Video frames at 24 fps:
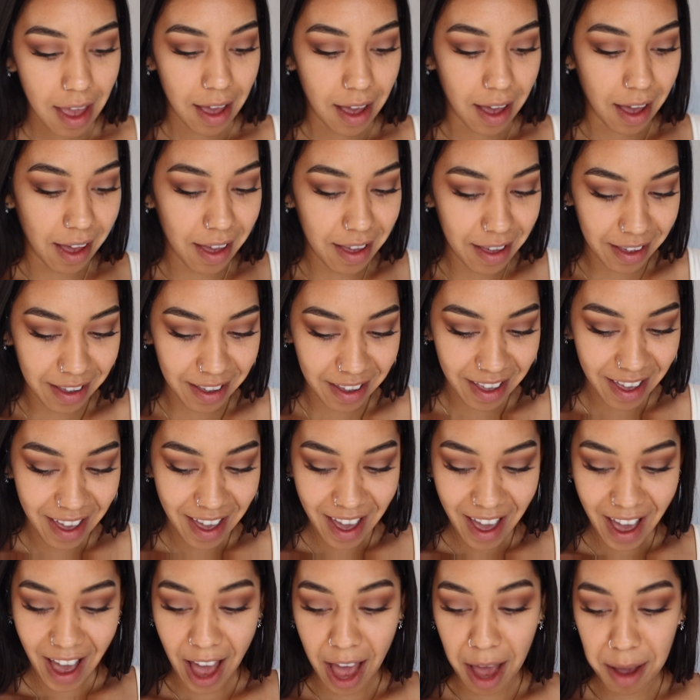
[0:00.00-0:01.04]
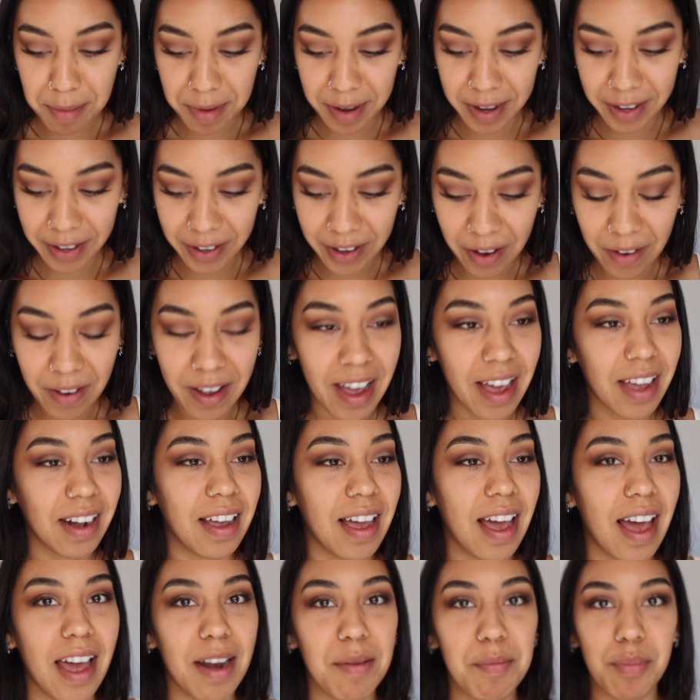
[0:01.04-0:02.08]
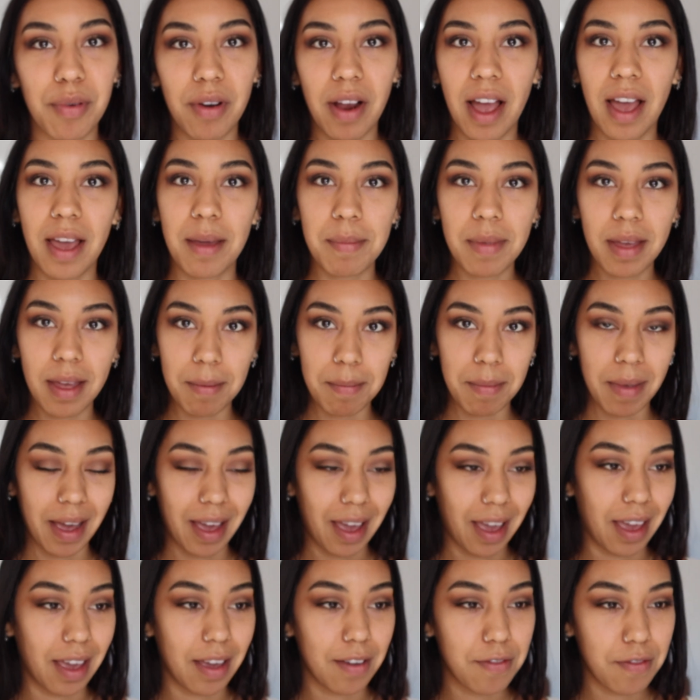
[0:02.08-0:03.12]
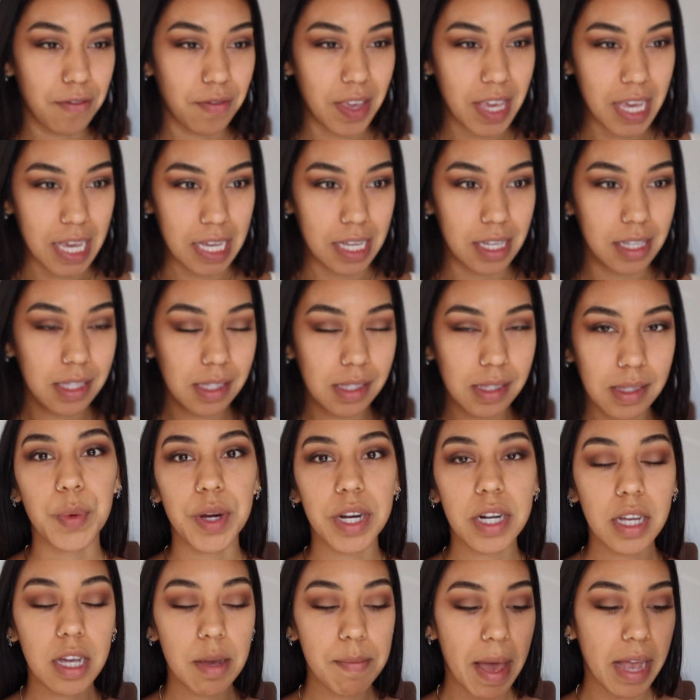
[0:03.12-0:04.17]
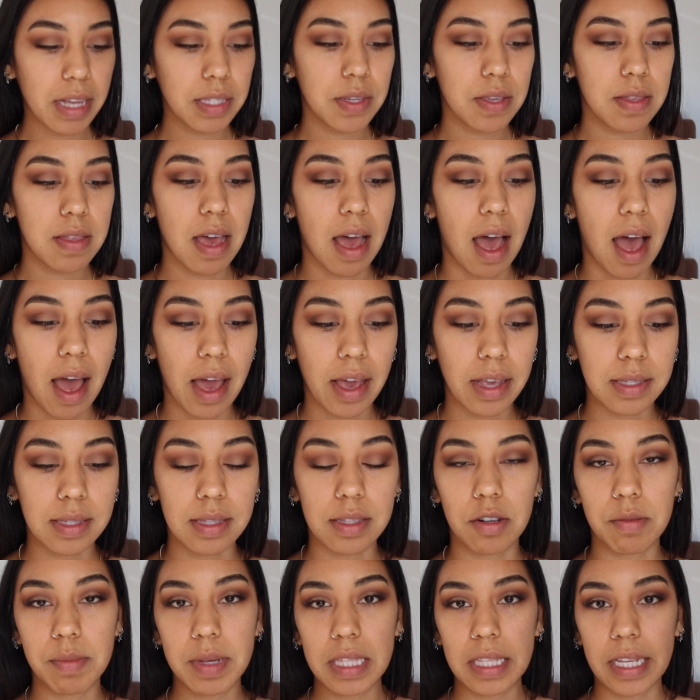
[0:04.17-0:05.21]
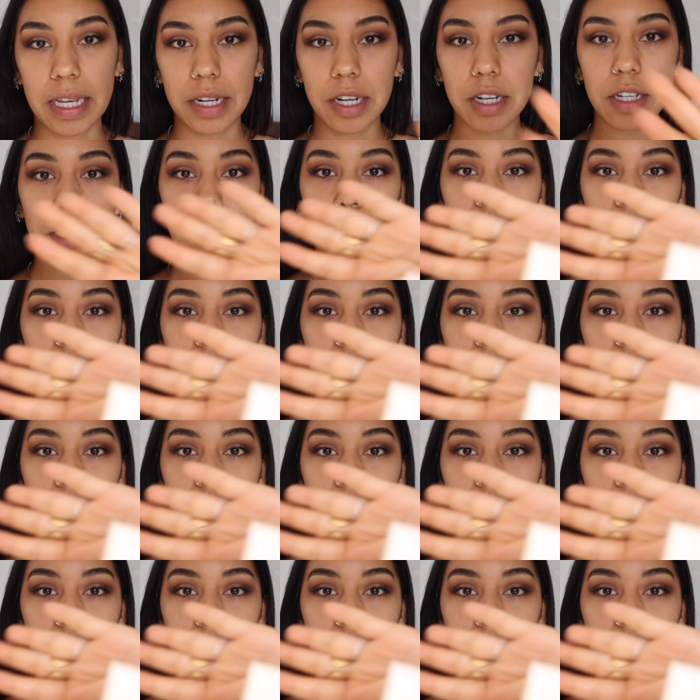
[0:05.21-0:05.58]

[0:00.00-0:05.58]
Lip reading: I'm gonna go ahead and prime my face. We're gonna come back to the eyes a little bit later.